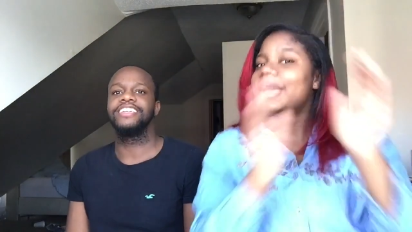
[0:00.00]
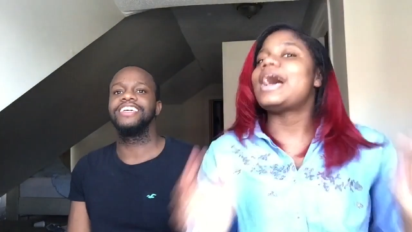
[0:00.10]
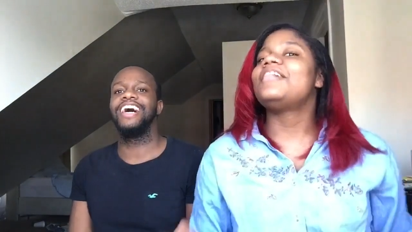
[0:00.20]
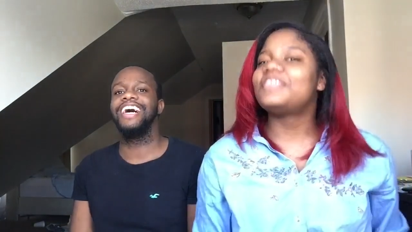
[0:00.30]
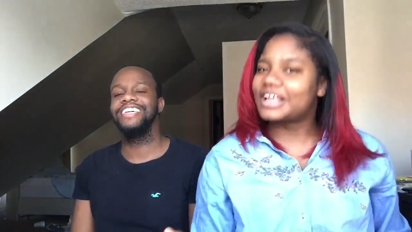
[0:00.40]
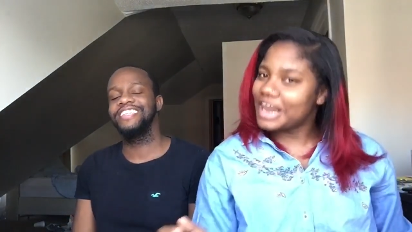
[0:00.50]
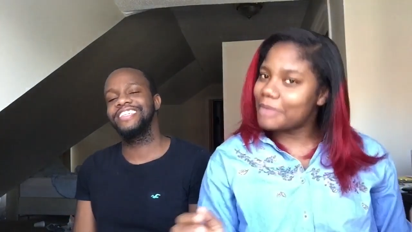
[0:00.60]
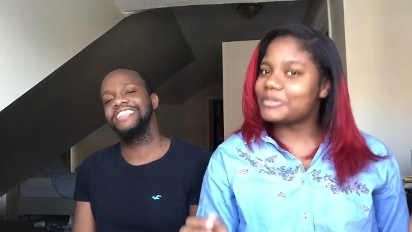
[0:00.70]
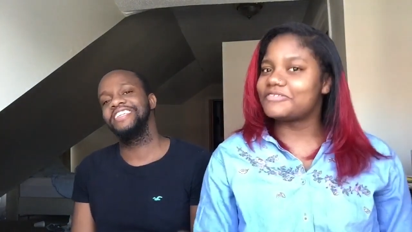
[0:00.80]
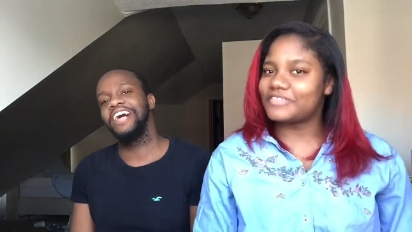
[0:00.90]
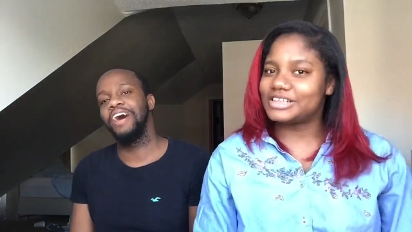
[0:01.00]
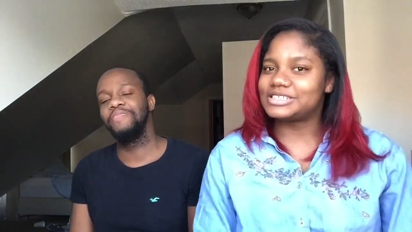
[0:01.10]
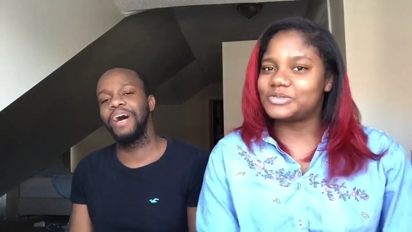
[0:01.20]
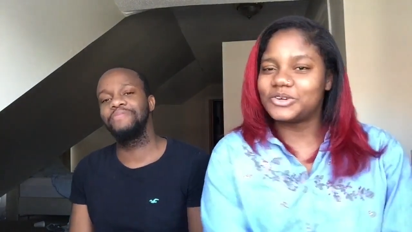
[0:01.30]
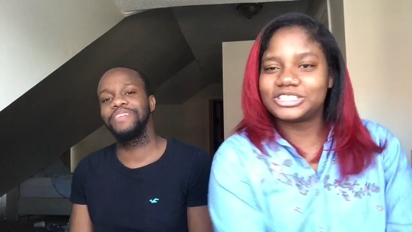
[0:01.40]
Speaker 1: Guys, I'm
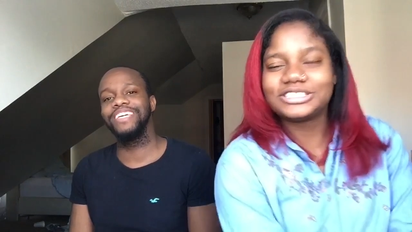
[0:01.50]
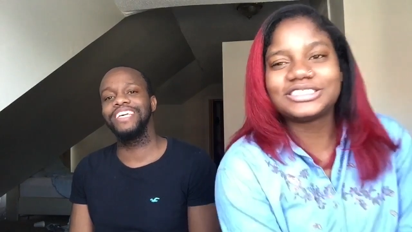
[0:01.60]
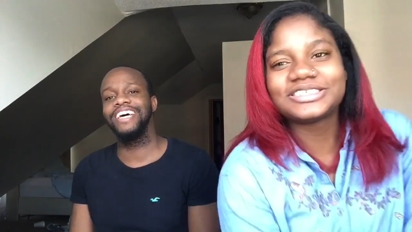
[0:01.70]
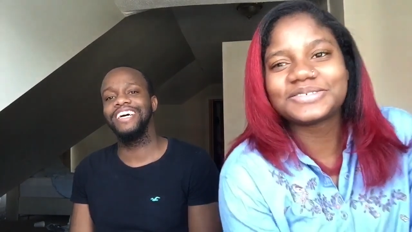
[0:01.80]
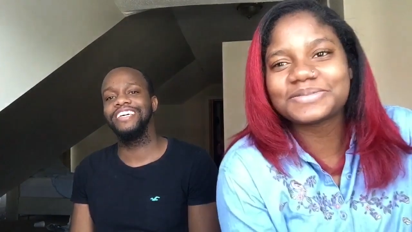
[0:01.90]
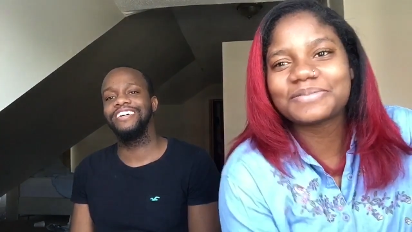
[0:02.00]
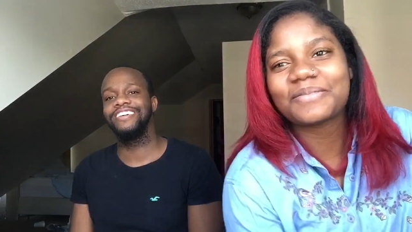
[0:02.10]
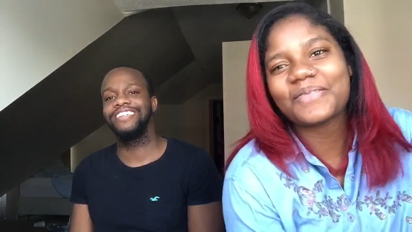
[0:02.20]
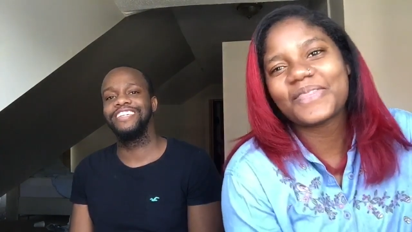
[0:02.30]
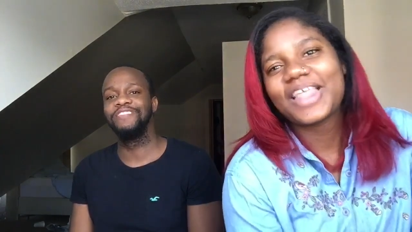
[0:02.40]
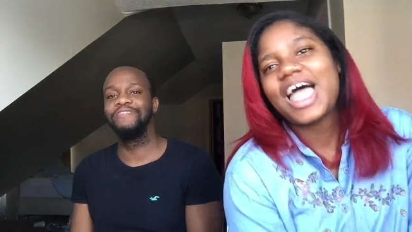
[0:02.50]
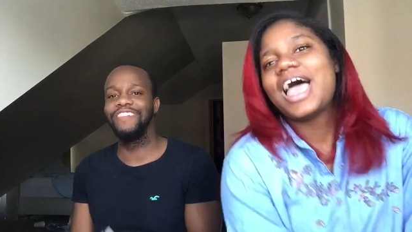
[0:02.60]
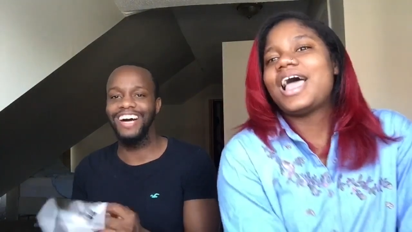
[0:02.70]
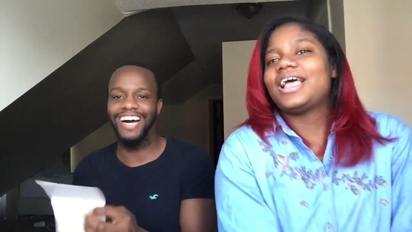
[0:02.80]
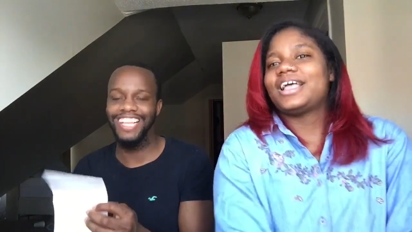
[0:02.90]
emoji. happy as hell, y'all.
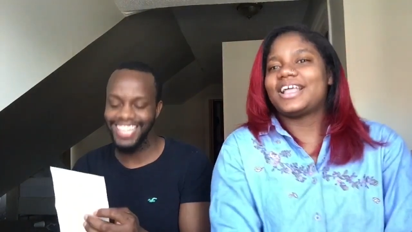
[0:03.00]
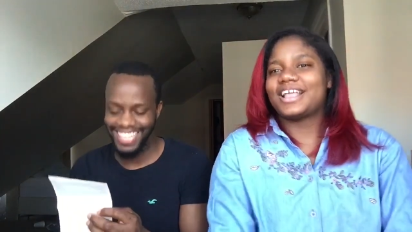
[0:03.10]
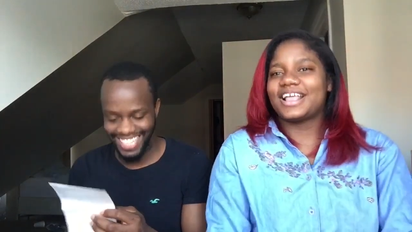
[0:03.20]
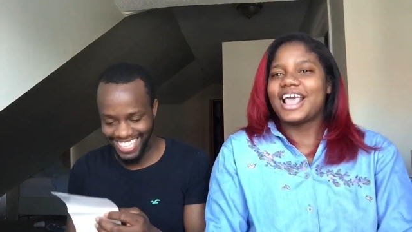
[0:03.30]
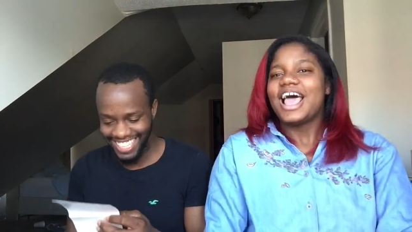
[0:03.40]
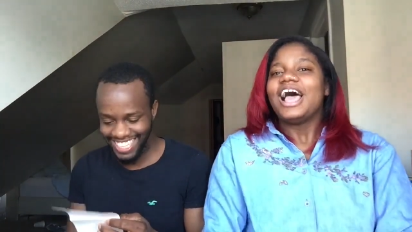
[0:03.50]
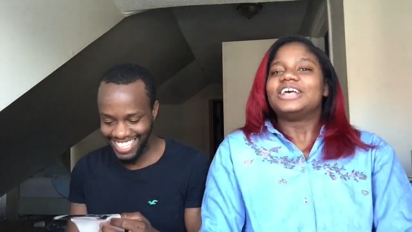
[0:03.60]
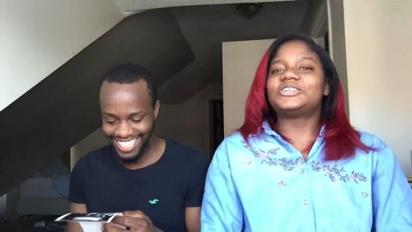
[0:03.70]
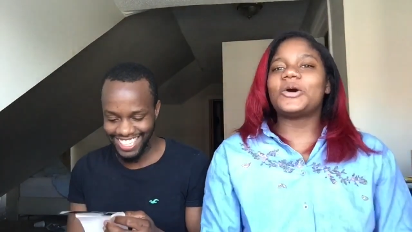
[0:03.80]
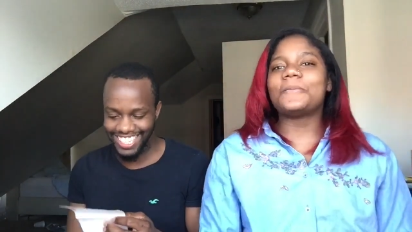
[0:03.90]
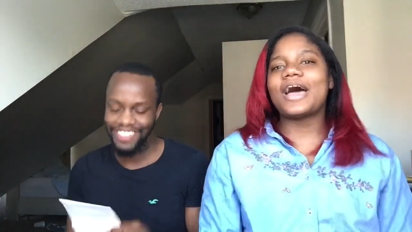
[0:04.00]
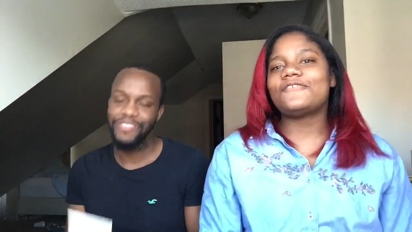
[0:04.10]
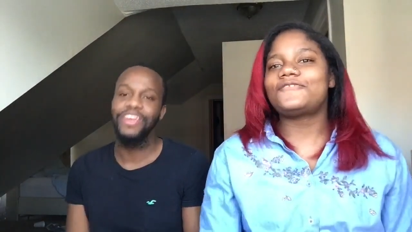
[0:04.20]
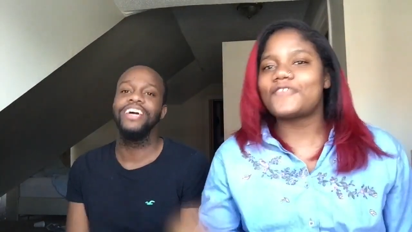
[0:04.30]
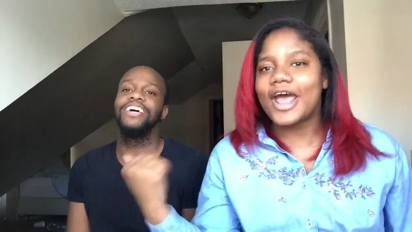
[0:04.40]
What? So
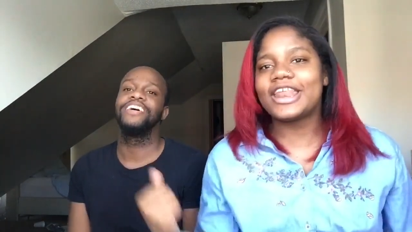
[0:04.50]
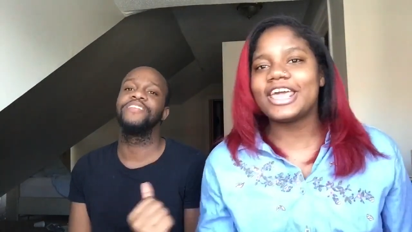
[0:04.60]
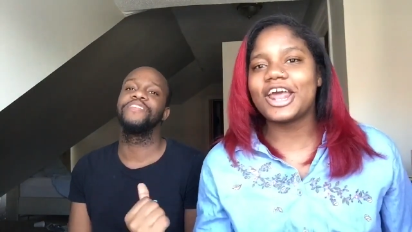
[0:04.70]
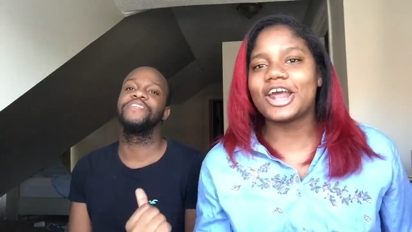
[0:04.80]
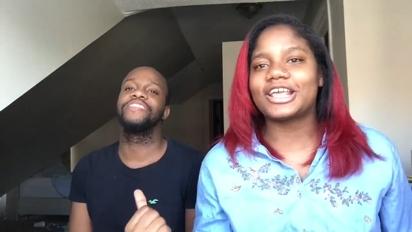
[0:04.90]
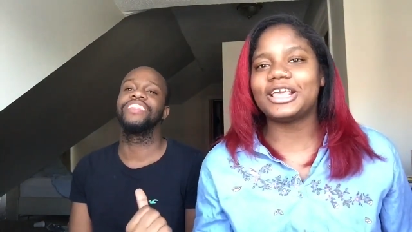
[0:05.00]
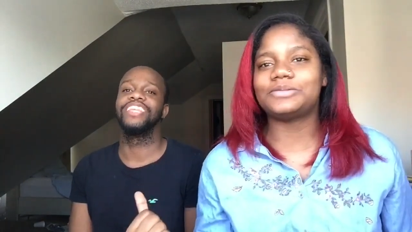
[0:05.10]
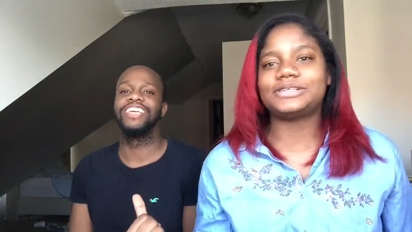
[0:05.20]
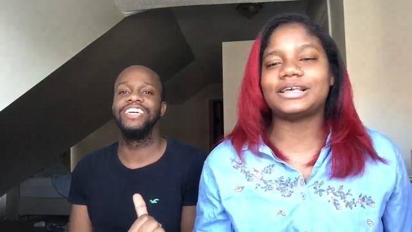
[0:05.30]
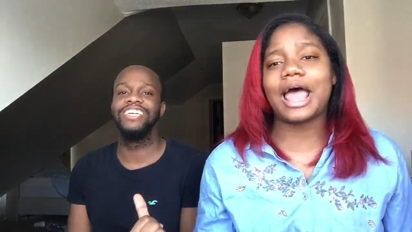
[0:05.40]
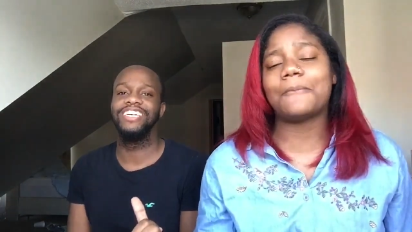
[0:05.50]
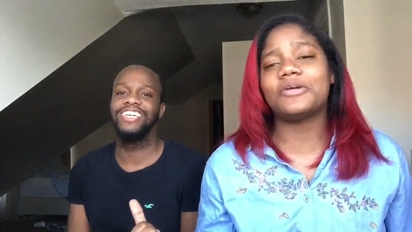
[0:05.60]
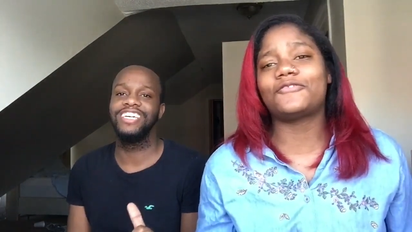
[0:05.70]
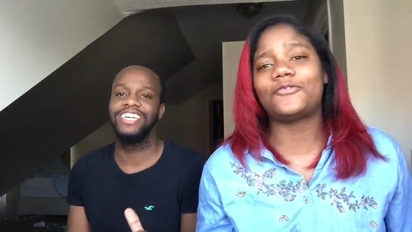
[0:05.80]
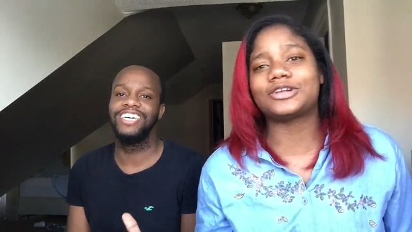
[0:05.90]
my friend here keeps saying, I
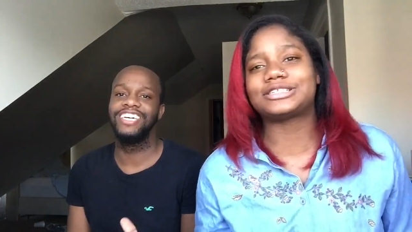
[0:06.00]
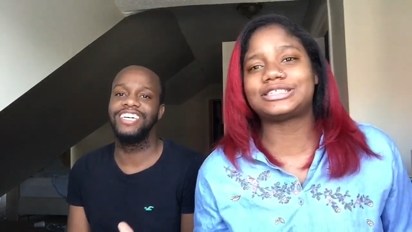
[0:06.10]
bring forth